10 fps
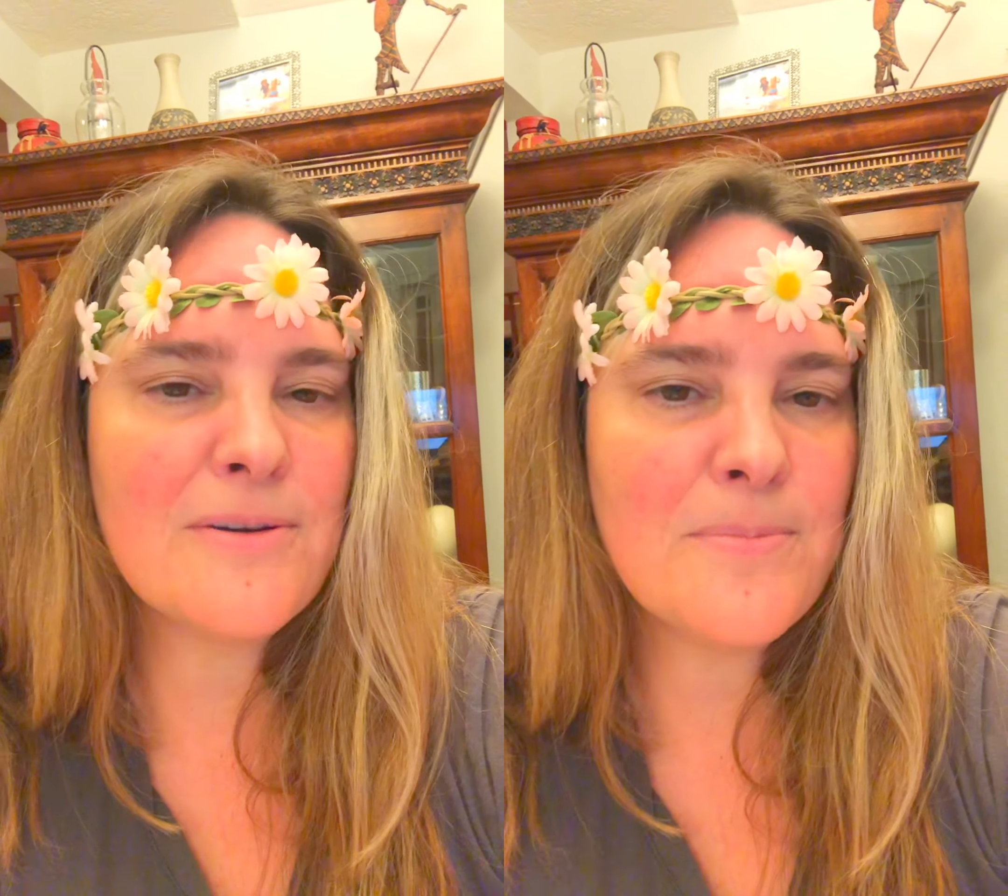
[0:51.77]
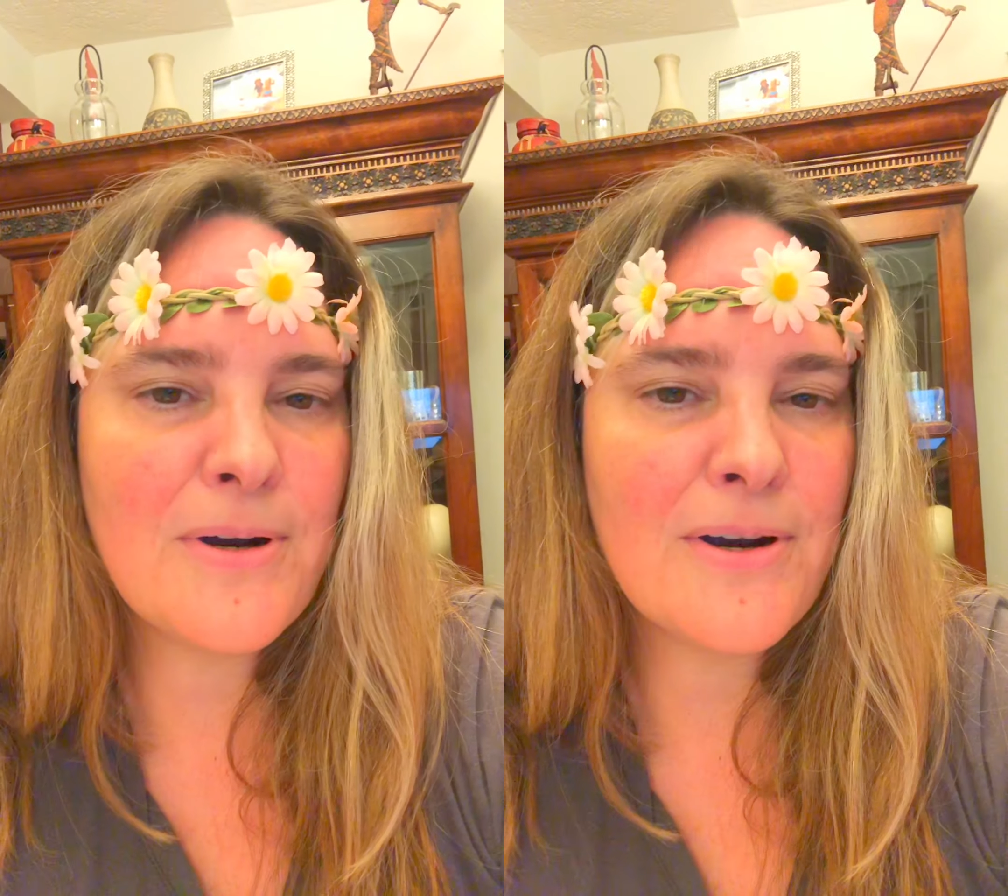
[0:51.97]

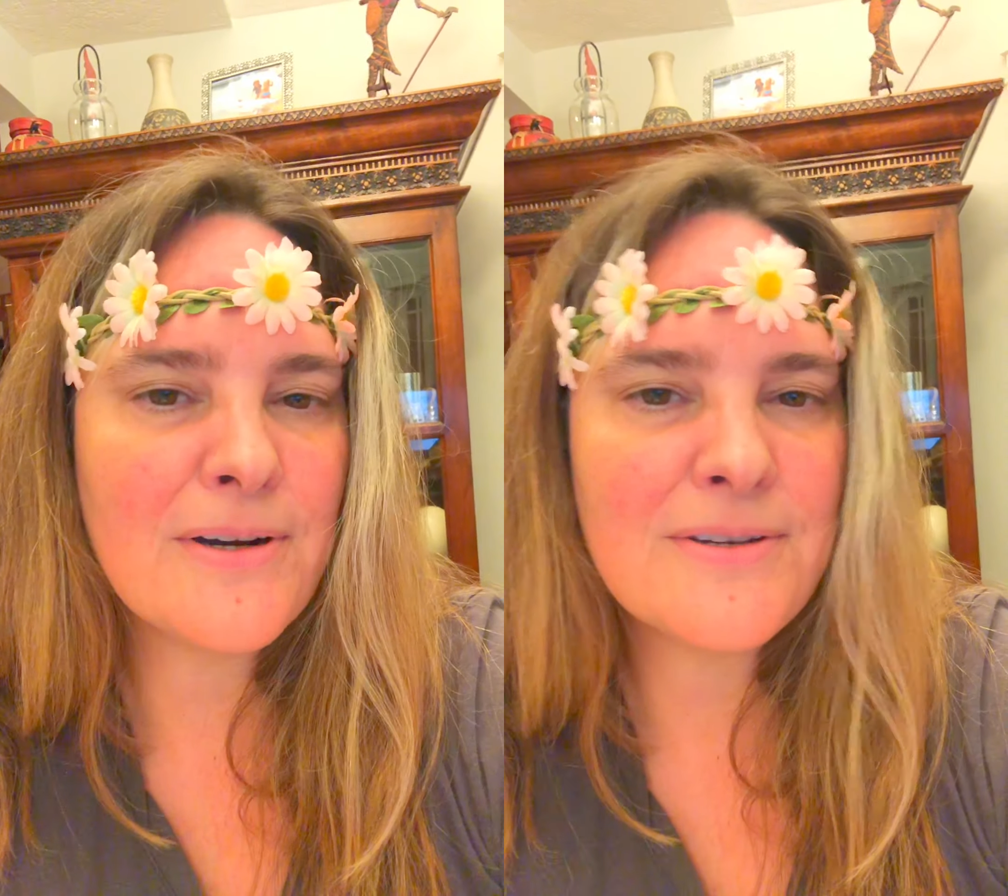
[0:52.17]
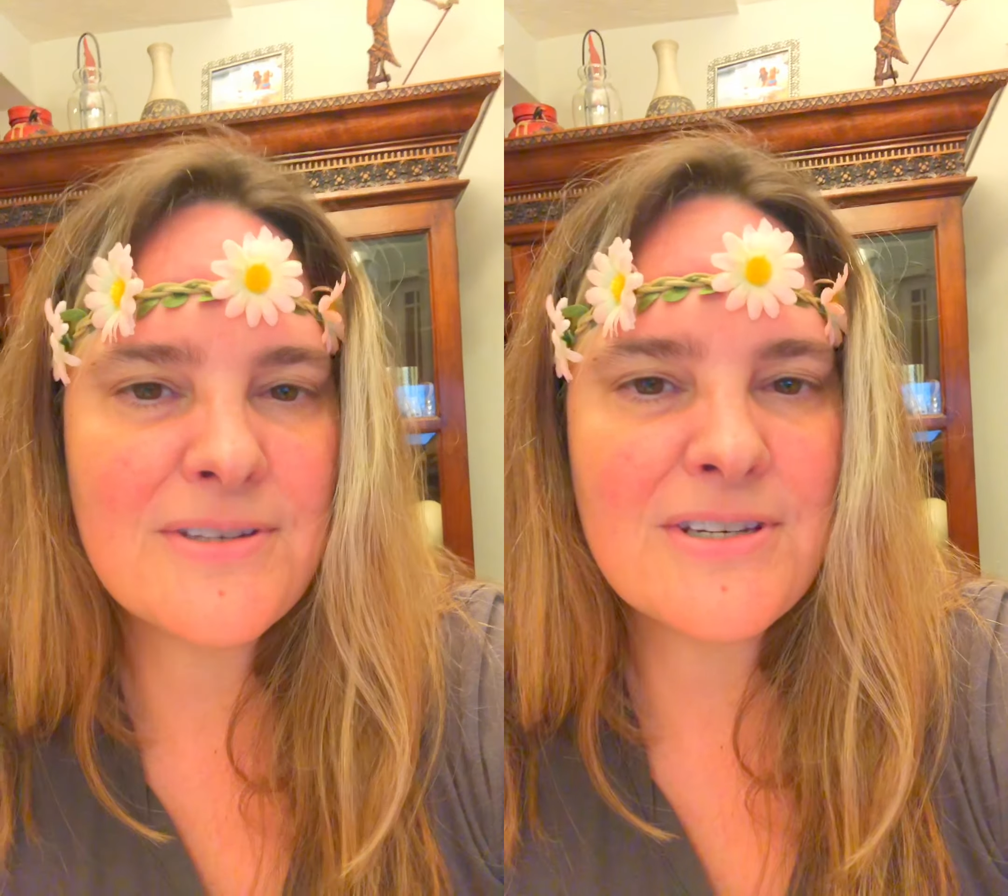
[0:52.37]

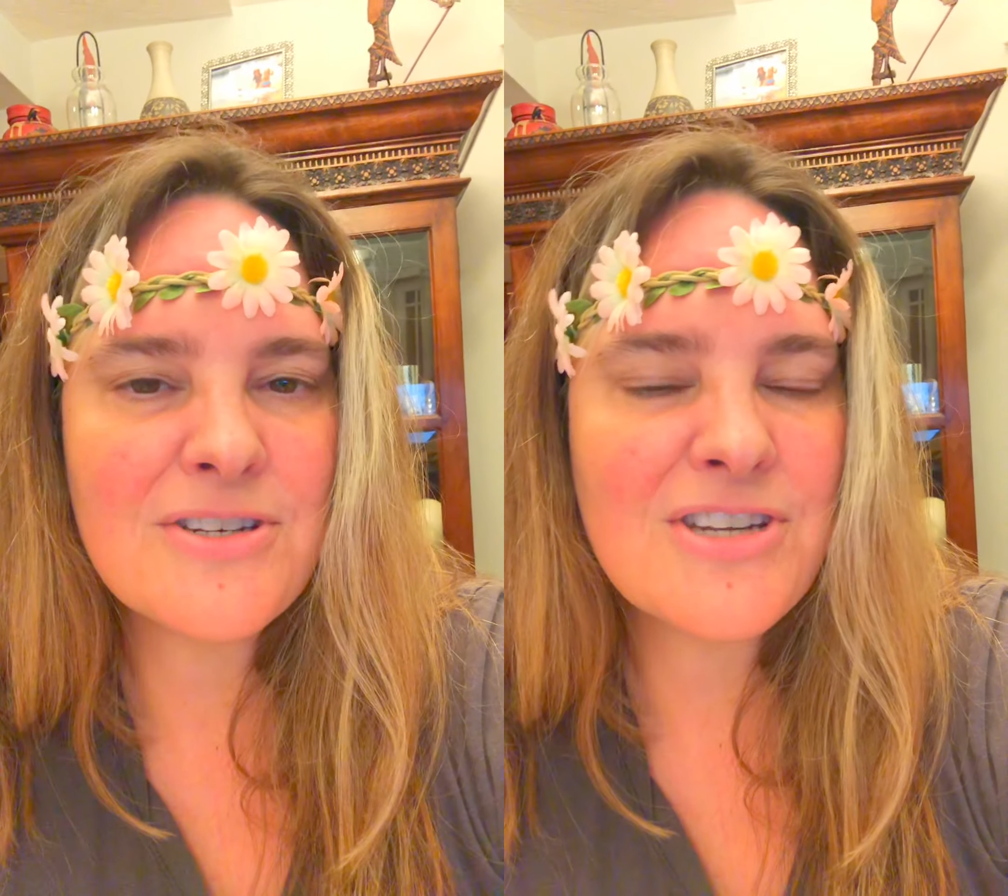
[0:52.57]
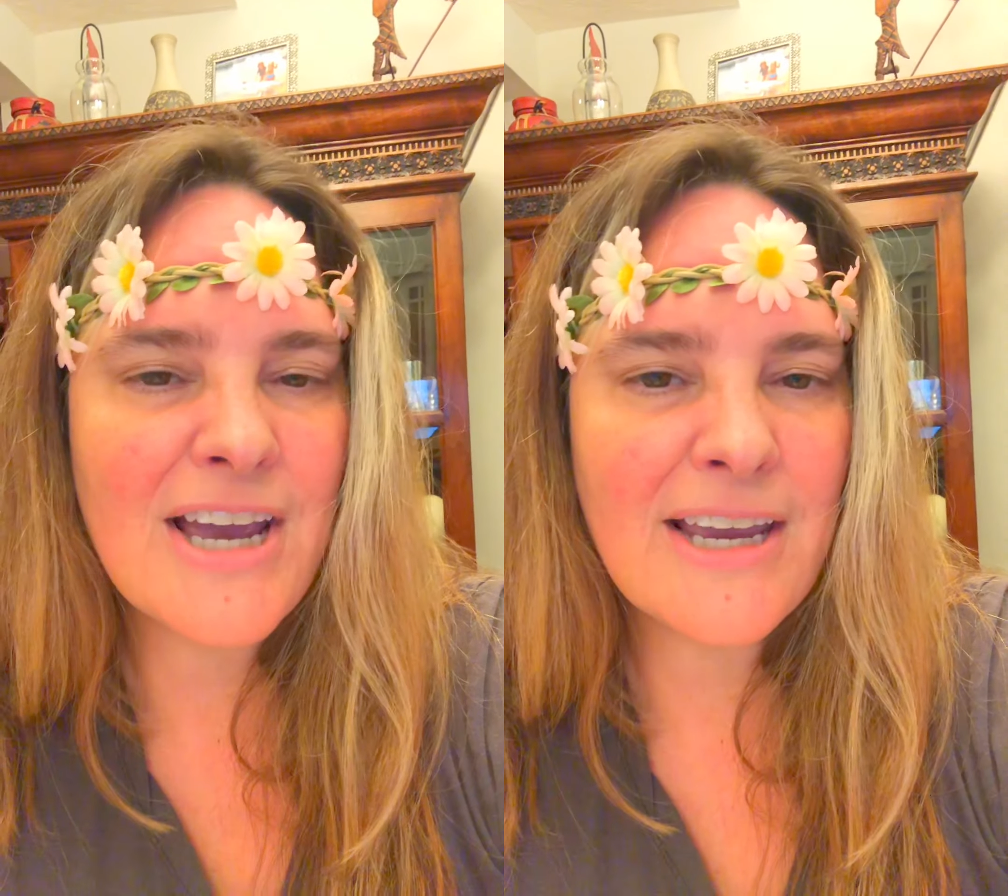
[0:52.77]
bars and
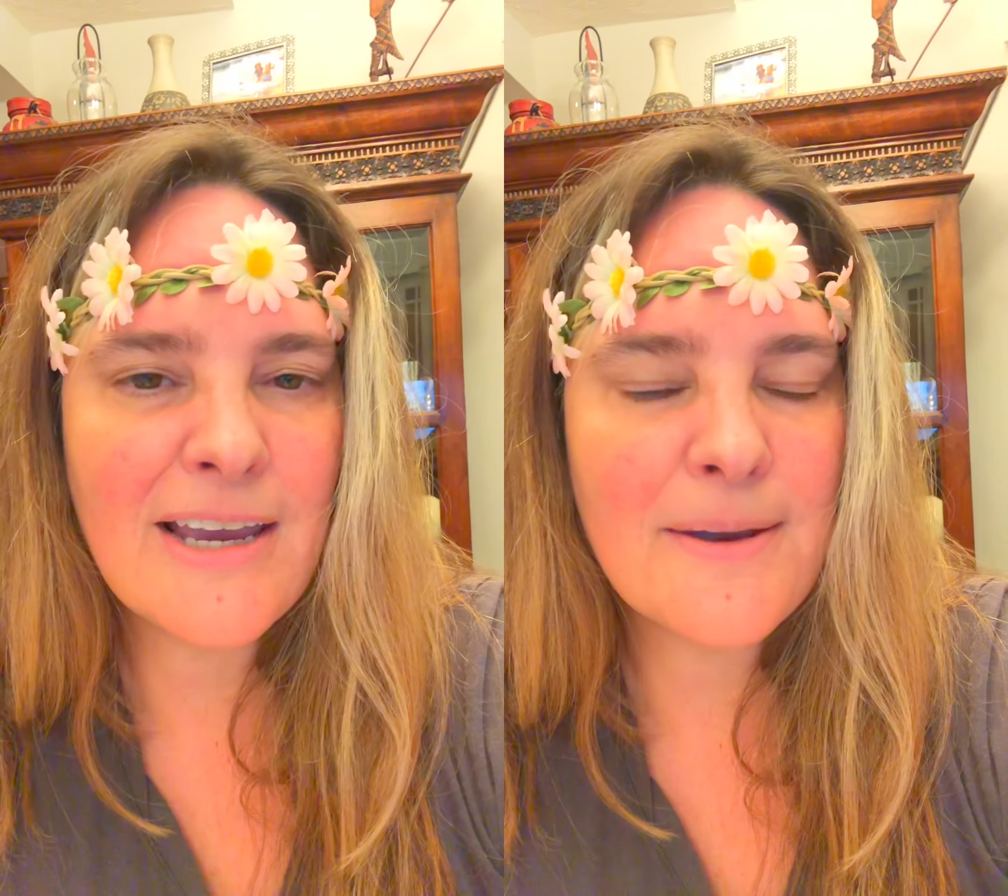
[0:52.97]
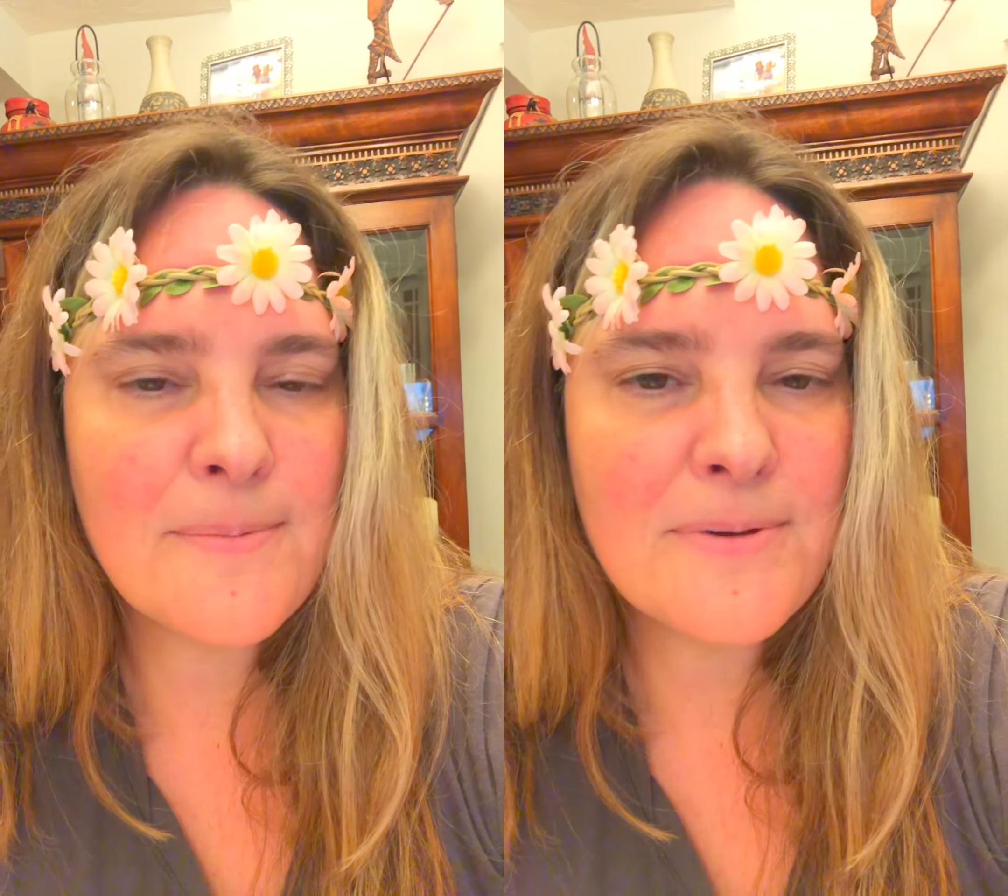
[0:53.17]
shacking up